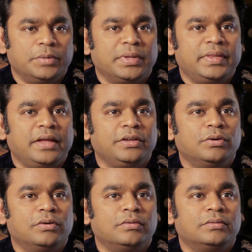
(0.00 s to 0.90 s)
But then
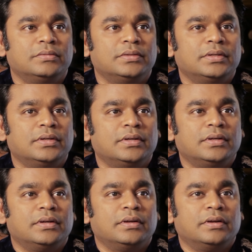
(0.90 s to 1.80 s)
you're,
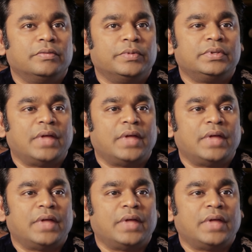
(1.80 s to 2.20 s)
with